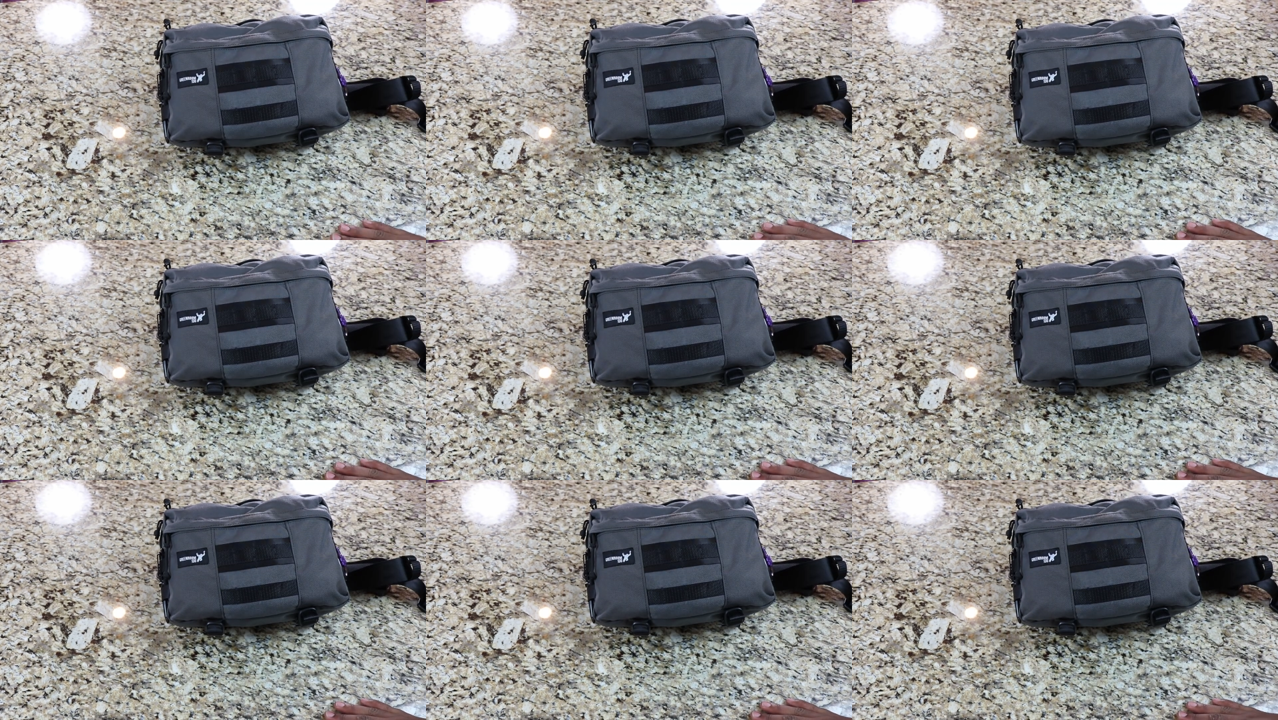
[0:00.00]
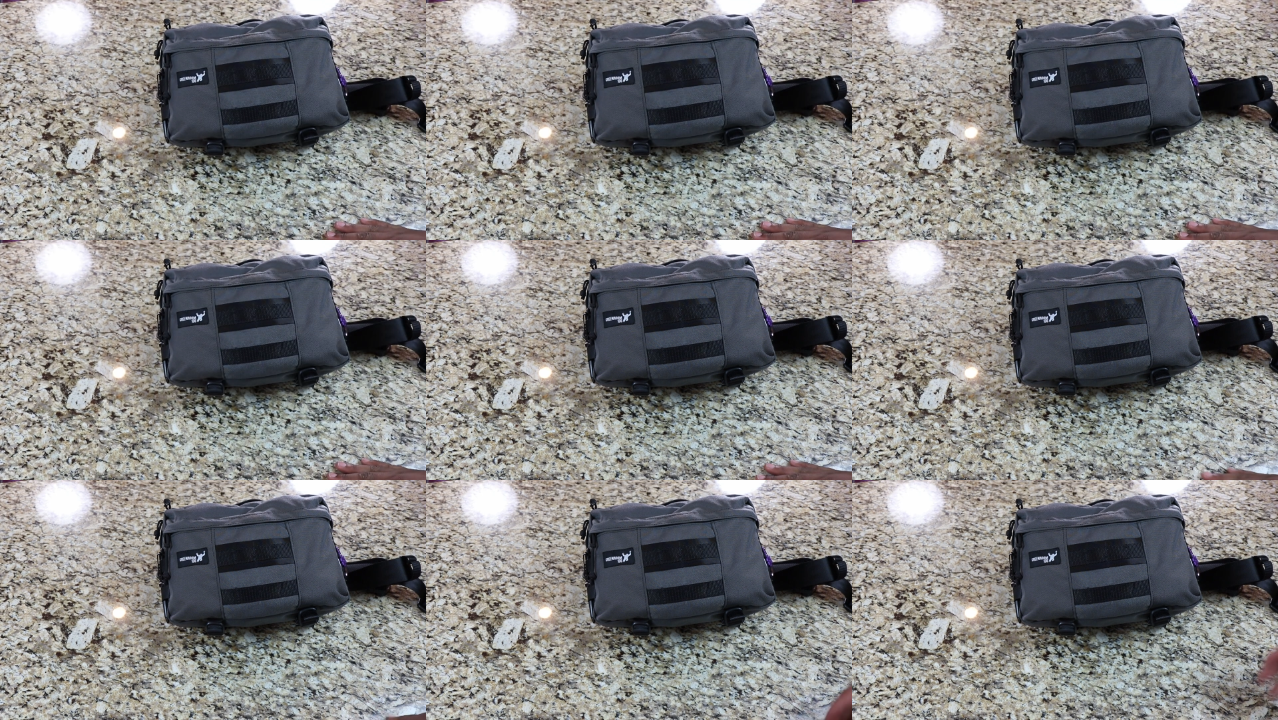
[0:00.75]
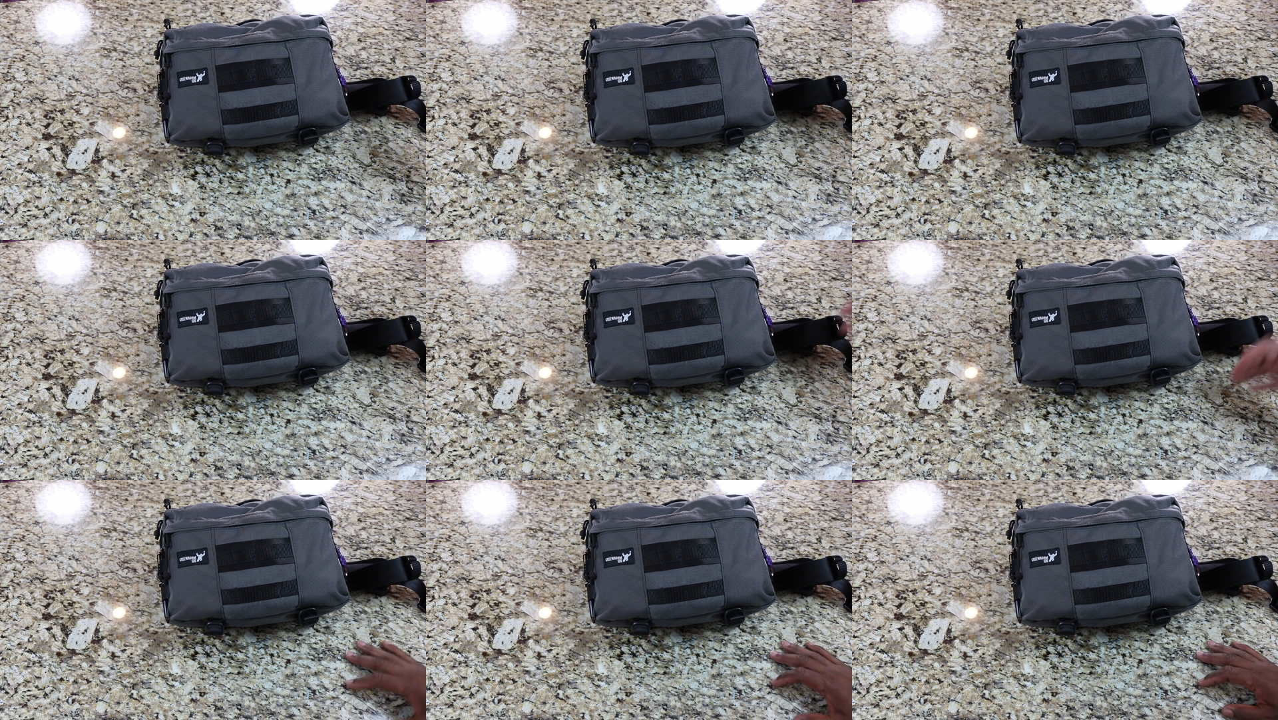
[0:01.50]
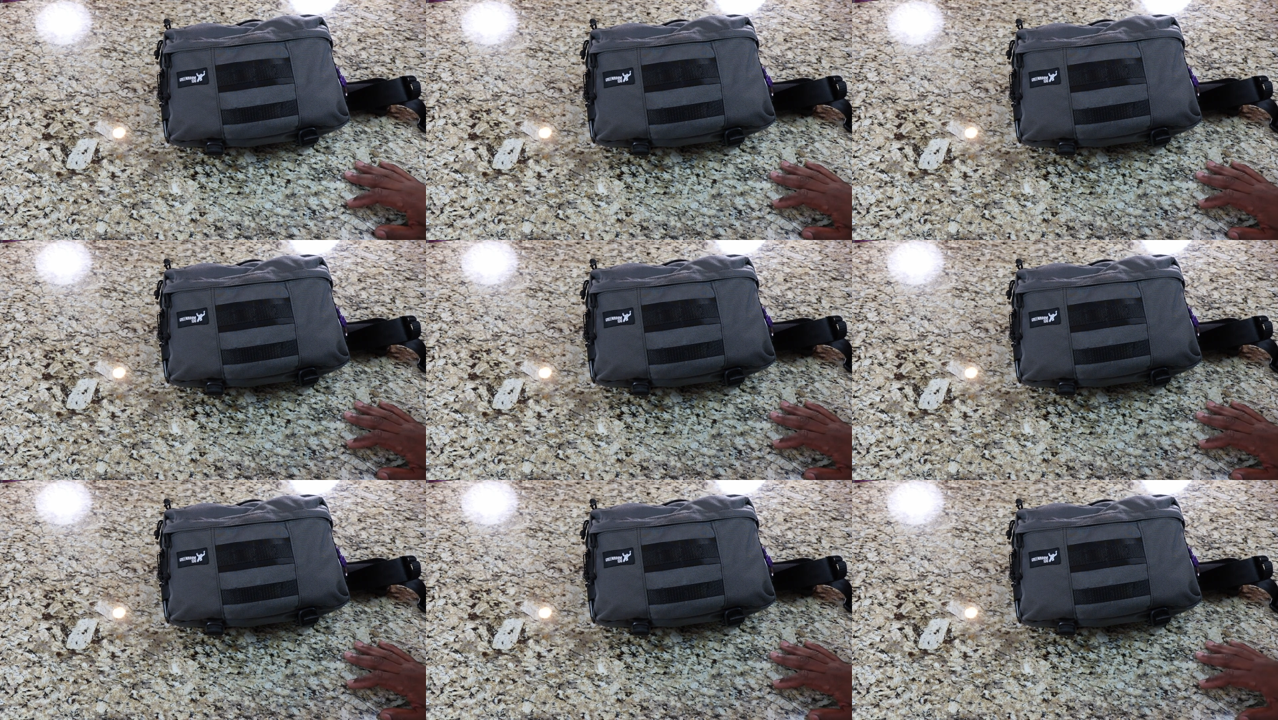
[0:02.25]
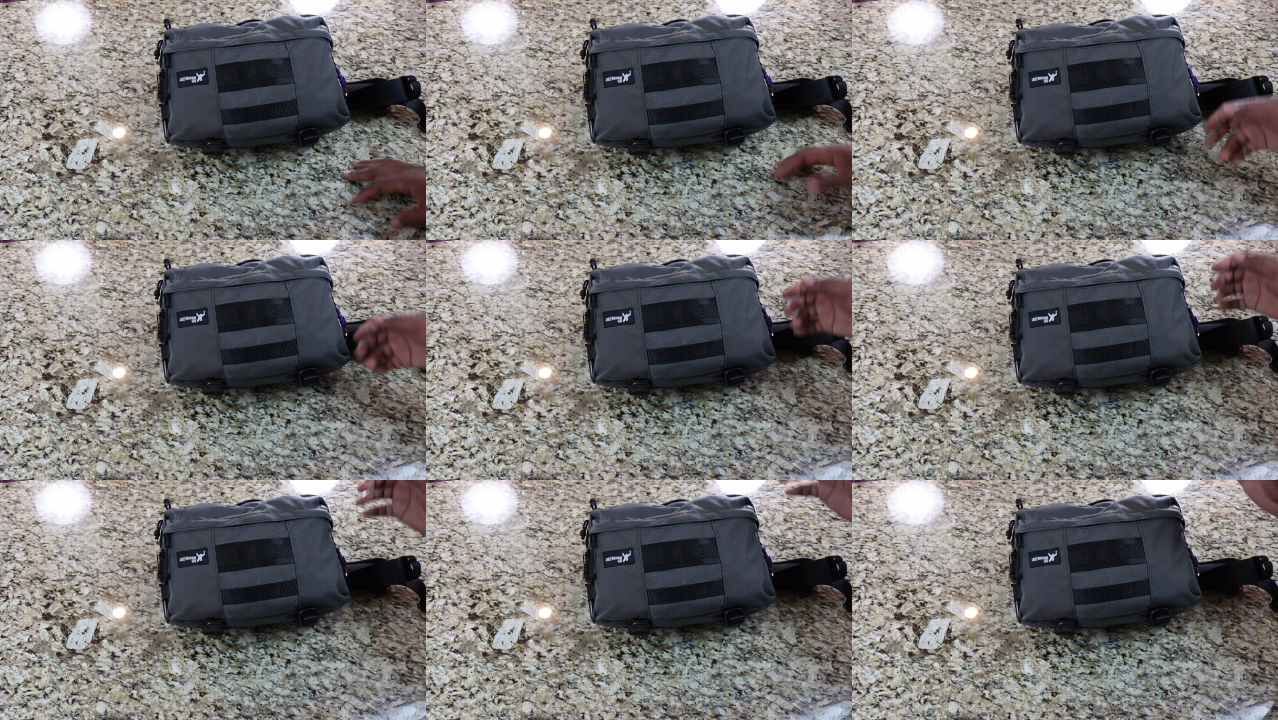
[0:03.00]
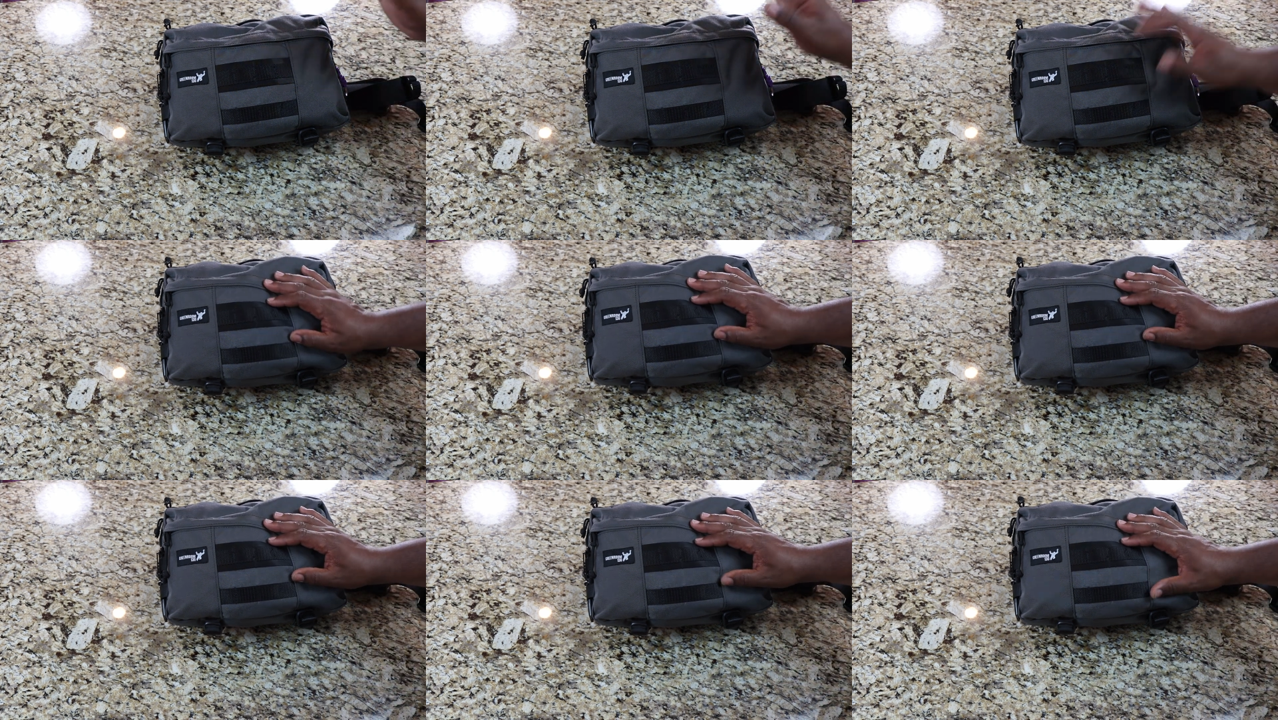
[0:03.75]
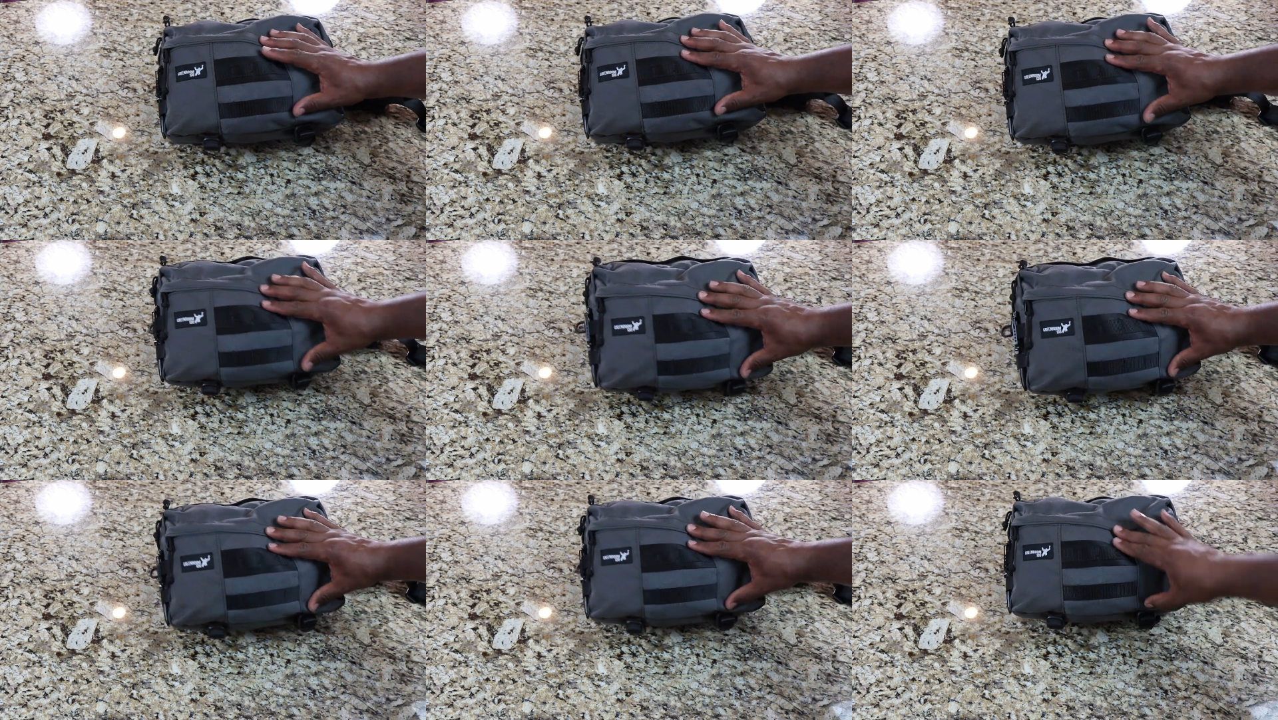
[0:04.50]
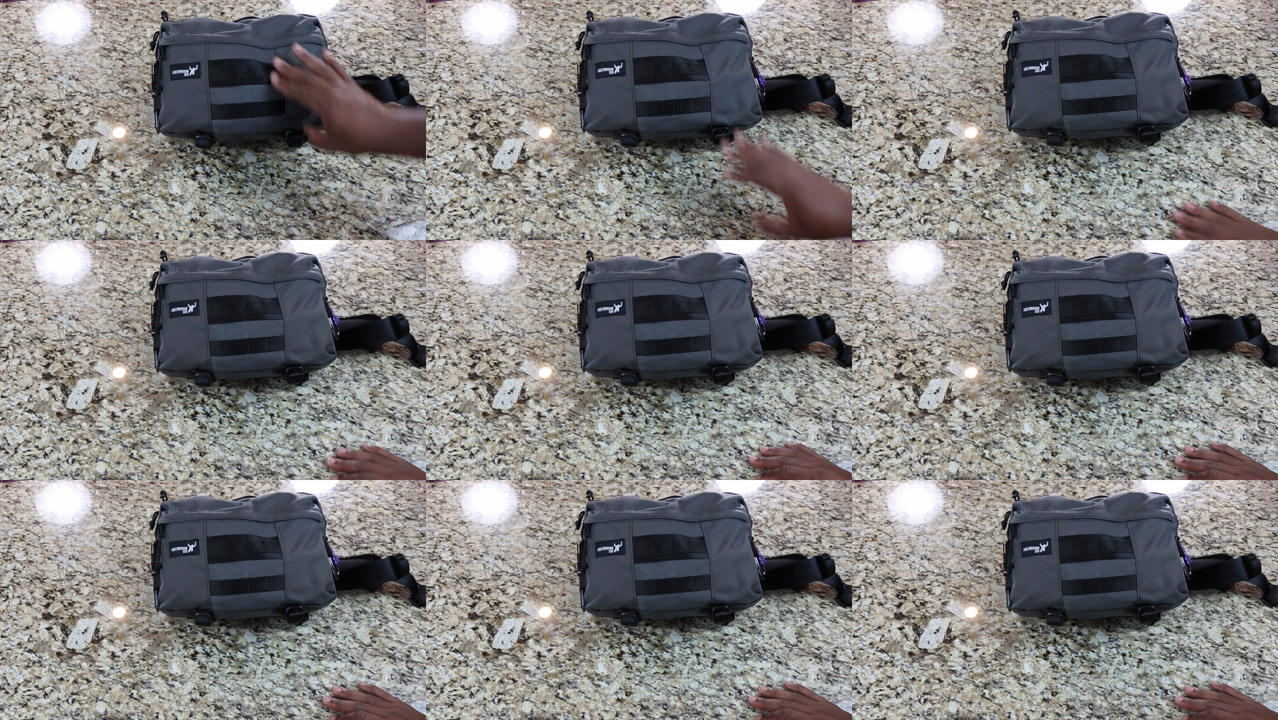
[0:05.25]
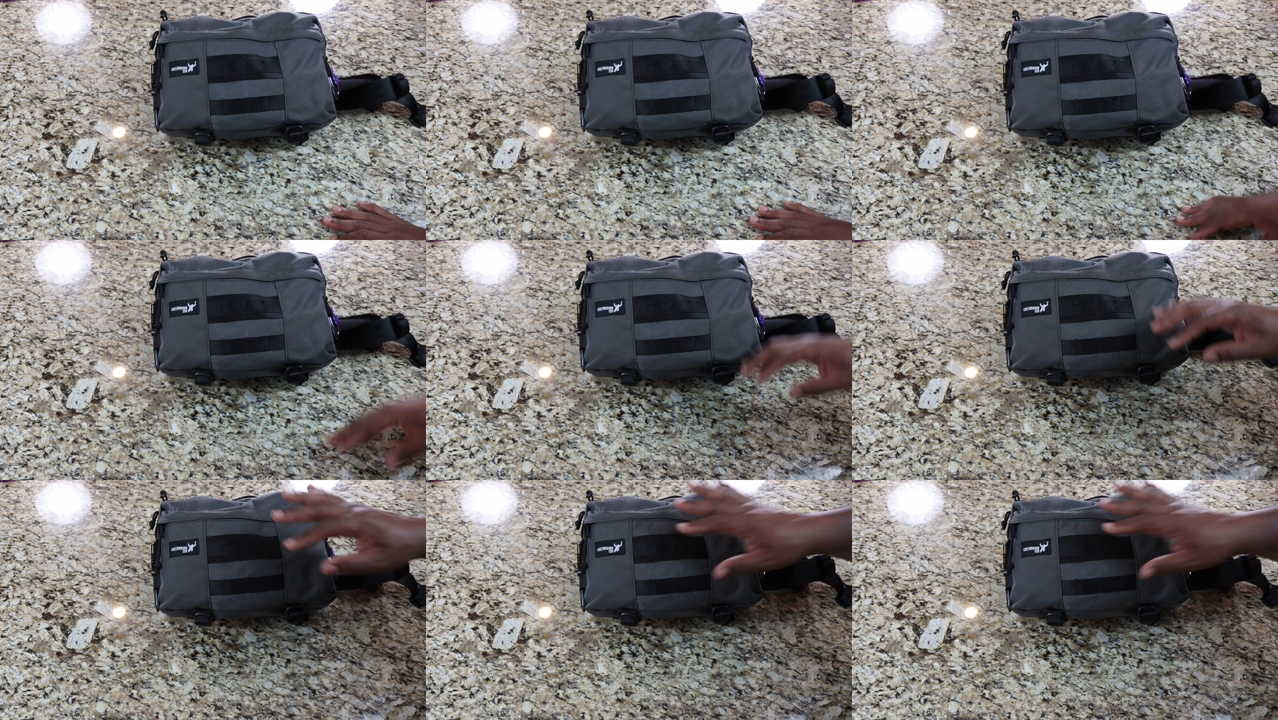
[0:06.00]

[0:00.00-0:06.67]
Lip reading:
(no speaker visible)